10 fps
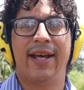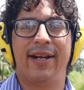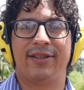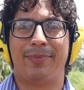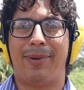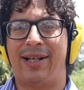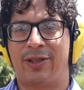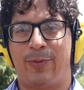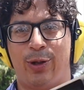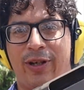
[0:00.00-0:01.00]
That is the
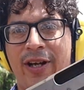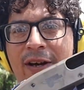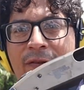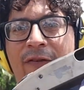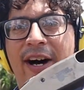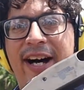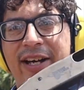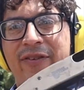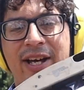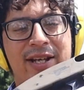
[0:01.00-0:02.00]
Mossberg
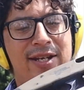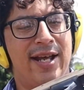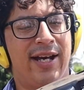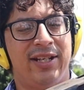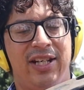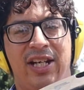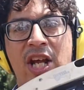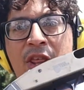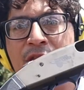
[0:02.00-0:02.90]
590